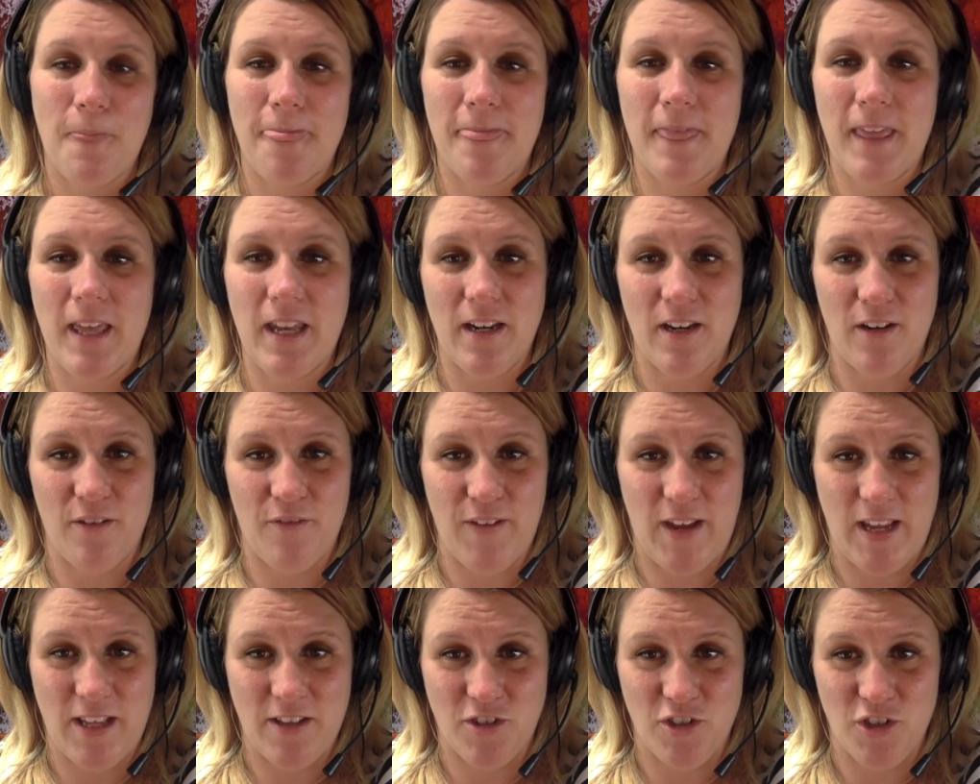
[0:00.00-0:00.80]
and
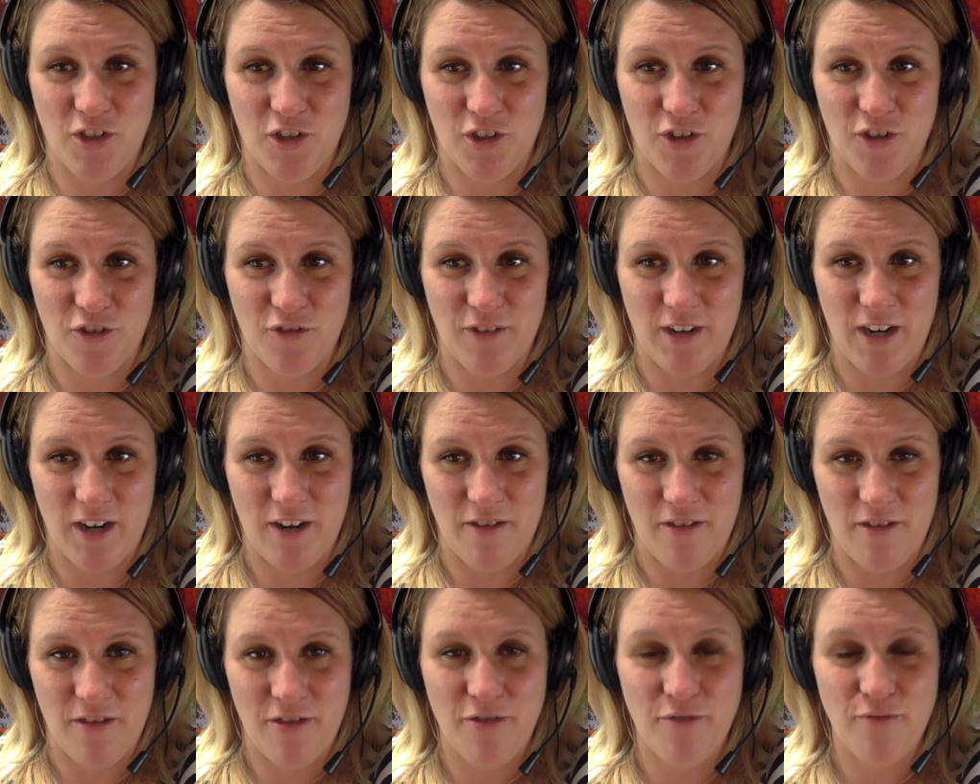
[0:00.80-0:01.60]
advance your
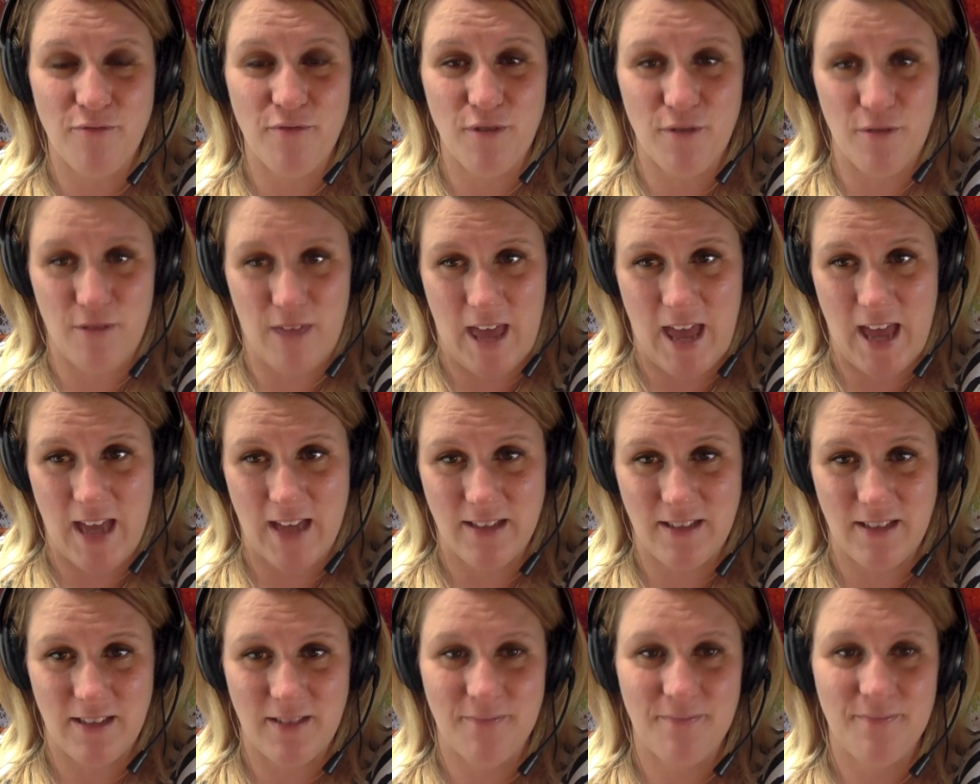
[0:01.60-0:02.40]
career through
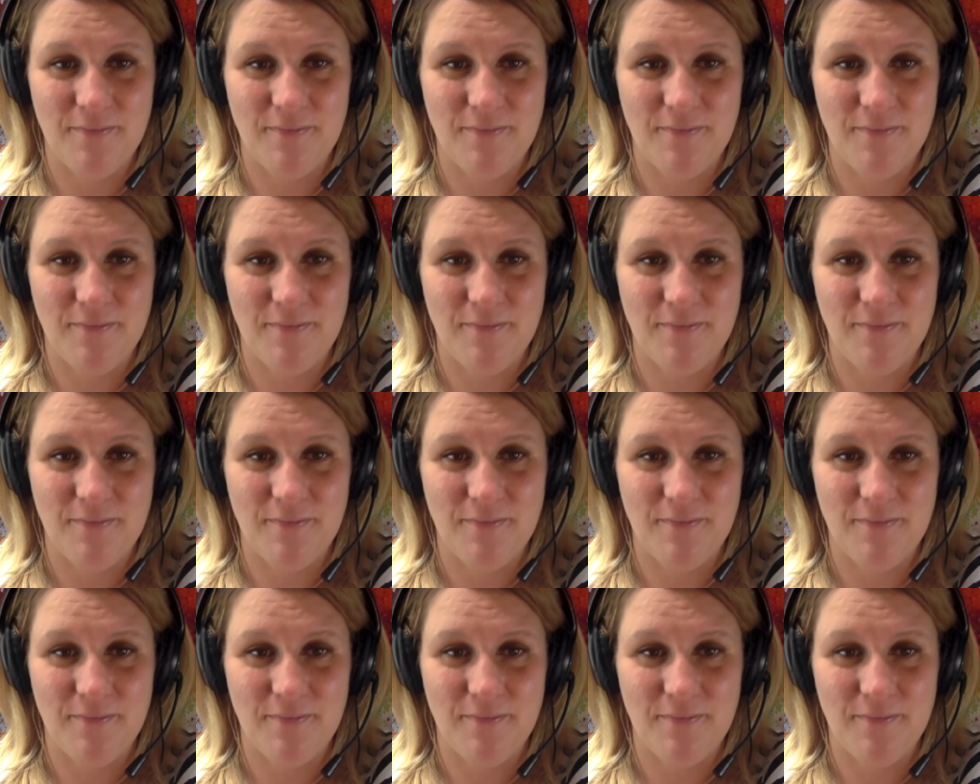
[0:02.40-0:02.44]
that.